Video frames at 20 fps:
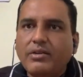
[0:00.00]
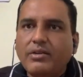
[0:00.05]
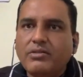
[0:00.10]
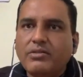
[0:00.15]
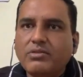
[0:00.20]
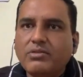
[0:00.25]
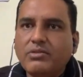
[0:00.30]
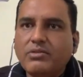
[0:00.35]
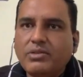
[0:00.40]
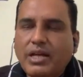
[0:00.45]

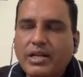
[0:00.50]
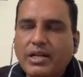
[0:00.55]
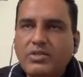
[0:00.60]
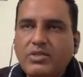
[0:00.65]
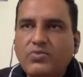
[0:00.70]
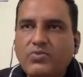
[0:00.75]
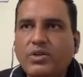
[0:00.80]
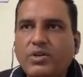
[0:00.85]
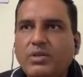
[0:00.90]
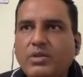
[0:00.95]
so that
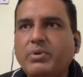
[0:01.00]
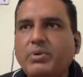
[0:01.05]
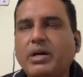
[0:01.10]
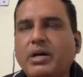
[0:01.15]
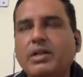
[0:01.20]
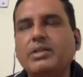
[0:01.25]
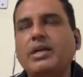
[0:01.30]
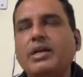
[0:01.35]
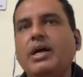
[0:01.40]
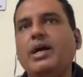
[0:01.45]
is one
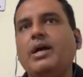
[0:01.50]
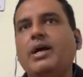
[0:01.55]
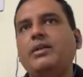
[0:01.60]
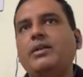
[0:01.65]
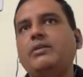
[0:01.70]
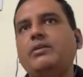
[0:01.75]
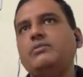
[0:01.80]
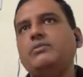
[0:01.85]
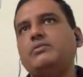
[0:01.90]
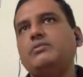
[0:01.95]
part.
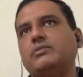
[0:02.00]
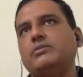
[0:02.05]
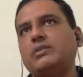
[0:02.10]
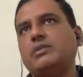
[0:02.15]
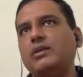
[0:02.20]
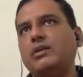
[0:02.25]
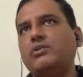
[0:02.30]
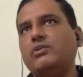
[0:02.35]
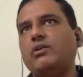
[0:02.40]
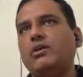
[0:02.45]
And
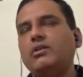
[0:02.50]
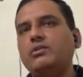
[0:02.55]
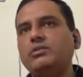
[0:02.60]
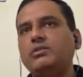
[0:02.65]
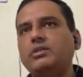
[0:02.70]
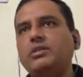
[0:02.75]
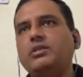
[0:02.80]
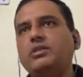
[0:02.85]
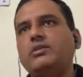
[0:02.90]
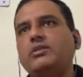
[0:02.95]

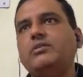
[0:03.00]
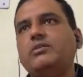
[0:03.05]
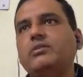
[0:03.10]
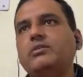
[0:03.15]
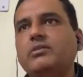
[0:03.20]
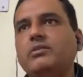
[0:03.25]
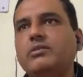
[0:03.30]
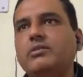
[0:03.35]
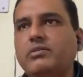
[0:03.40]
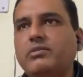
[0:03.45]
psychology
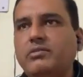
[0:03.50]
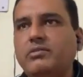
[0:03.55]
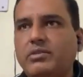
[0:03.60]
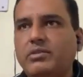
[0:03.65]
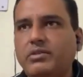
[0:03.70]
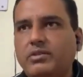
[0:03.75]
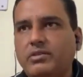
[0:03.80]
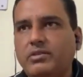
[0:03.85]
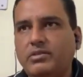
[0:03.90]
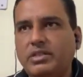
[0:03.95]

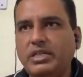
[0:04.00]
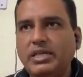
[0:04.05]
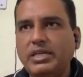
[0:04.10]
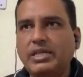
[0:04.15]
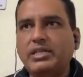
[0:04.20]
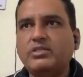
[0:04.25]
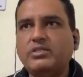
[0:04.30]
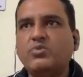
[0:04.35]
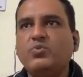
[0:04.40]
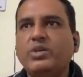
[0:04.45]

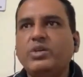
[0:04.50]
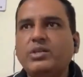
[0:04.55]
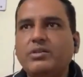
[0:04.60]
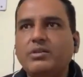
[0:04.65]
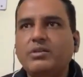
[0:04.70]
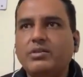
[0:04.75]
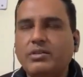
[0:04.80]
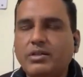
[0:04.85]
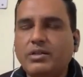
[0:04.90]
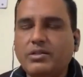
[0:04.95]
deals with
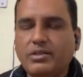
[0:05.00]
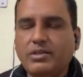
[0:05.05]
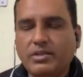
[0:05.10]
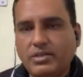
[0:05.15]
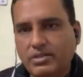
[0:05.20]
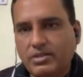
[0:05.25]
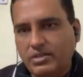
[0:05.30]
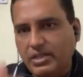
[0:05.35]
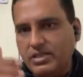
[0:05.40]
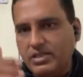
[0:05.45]

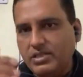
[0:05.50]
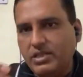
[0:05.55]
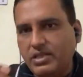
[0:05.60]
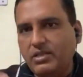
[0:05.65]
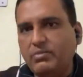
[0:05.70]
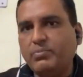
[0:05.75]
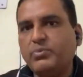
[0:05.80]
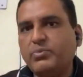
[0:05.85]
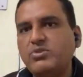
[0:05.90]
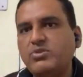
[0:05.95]
the
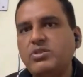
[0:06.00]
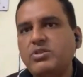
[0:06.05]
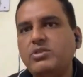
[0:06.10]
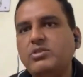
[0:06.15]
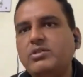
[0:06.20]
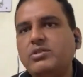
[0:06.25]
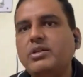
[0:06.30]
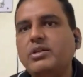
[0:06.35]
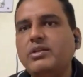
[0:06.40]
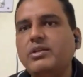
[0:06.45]
testing
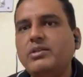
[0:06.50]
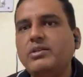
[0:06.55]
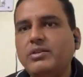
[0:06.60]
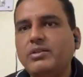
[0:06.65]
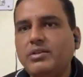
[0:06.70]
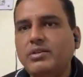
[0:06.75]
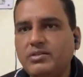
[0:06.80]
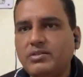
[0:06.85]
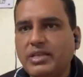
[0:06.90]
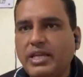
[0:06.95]
procedure in
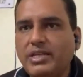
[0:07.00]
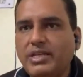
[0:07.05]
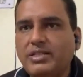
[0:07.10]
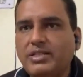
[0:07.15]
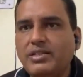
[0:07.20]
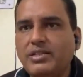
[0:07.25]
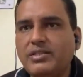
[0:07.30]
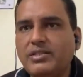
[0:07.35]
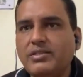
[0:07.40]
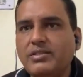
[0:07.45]
psych
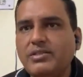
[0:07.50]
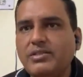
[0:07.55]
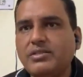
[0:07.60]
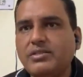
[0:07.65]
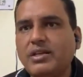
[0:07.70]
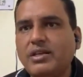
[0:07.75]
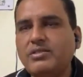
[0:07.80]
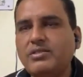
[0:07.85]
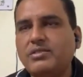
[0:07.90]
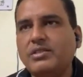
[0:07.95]
test is
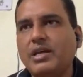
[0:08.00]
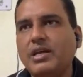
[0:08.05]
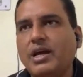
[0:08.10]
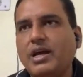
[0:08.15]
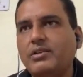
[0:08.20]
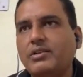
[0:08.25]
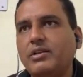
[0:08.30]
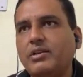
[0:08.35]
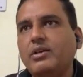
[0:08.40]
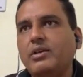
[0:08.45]
such
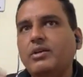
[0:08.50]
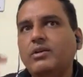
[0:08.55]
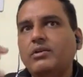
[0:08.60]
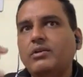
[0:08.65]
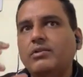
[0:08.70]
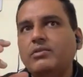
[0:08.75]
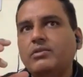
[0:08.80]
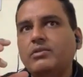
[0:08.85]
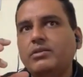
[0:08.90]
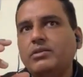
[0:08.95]
that
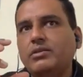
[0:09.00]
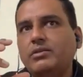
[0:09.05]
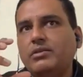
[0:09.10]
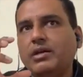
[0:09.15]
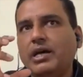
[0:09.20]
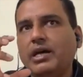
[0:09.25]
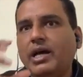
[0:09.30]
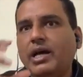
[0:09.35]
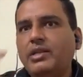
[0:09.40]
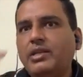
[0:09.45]
the
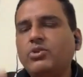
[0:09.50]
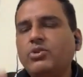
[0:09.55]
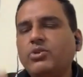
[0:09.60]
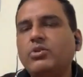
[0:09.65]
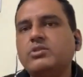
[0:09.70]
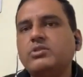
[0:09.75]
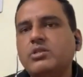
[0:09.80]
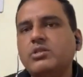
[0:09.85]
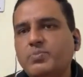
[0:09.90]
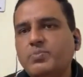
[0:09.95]

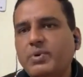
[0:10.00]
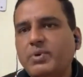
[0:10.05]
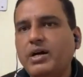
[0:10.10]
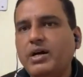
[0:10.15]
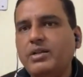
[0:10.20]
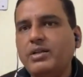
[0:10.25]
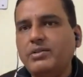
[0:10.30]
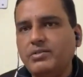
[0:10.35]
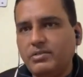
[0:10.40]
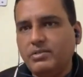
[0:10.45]
unconscious
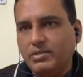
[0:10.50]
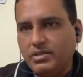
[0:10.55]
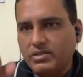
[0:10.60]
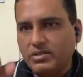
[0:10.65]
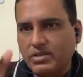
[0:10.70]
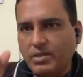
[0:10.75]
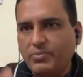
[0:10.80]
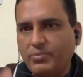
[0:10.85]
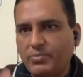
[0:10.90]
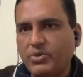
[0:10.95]
part, the
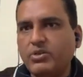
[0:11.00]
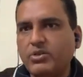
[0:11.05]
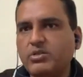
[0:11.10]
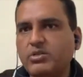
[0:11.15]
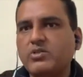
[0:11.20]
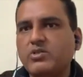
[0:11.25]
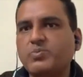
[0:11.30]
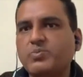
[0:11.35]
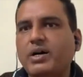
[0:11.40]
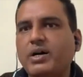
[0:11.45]

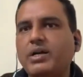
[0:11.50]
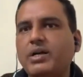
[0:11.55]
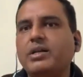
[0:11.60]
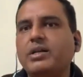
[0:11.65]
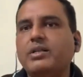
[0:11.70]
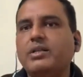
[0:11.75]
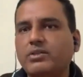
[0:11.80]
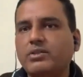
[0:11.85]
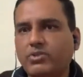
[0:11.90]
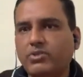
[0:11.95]
subconscious part,
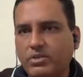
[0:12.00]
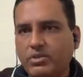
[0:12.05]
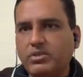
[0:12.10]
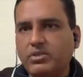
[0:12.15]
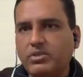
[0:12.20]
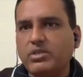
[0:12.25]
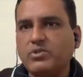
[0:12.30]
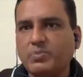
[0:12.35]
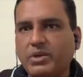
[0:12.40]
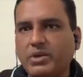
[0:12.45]
and the
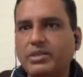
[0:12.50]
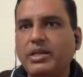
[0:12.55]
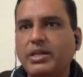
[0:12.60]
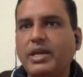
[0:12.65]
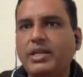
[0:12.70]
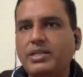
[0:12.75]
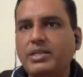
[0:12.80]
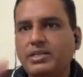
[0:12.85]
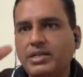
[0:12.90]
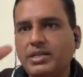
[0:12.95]
conscious part, the
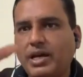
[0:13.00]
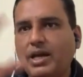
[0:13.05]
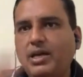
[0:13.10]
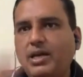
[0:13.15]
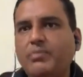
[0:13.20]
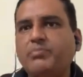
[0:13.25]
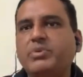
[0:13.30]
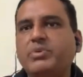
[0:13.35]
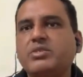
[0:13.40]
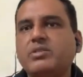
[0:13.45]
entire
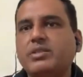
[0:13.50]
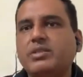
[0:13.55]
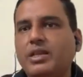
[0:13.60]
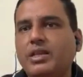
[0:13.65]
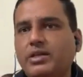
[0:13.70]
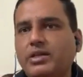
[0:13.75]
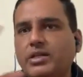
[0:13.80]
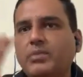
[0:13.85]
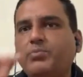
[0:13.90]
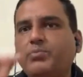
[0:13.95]

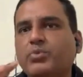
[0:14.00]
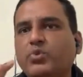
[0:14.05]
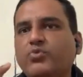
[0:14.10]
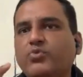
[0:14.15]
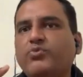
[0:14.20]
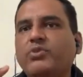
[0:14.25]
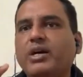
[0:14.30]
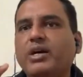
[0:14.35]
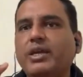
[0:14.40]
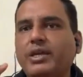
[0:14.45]
personality
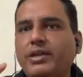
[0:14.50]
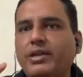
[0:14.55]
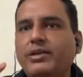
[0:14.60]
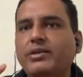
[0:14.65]
profile